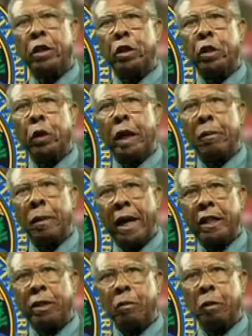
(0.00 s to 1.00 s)
to a
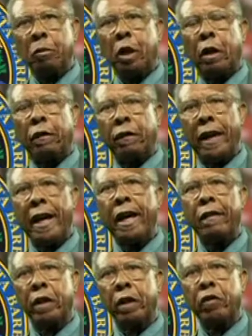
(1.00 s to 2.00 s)
maximum of
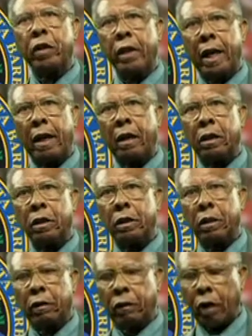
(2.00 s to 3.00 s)
$500
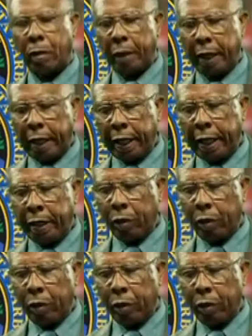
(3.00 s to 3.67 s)
from any